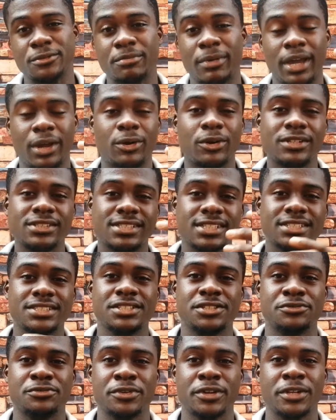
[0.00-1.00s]
My content
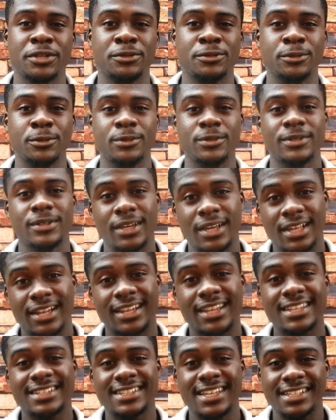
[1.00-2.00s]
is really good.
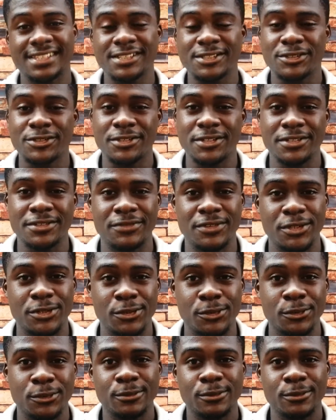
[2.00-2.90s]
Let's get into this video.